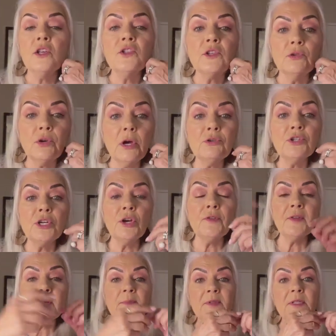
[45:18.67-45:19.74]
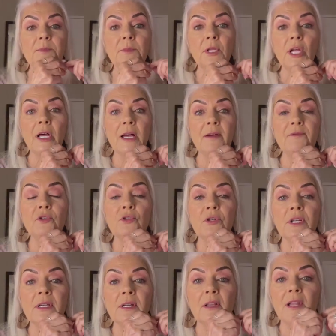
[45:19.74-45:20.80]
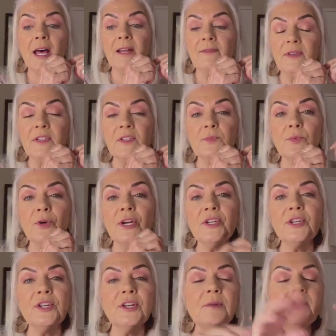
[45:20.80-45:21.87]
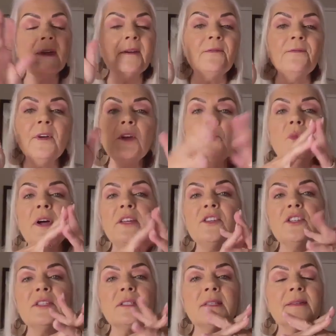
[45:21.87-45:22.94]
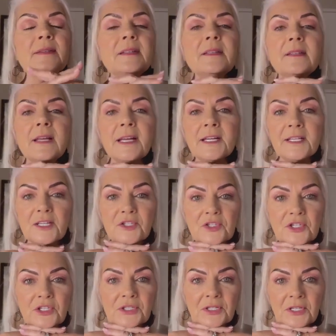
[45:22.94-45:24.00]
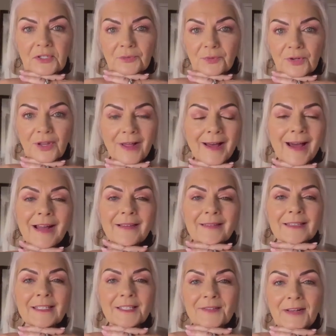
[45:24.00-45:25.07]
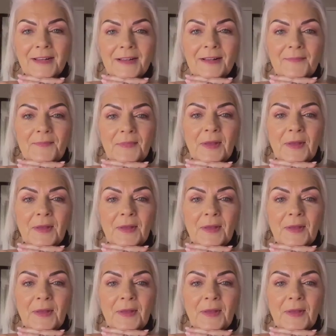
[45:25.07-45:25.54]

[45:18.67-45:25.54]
So go show them some love. You'll get a lot of inspiration. It'll be a fun way just to sit down and chill and relax and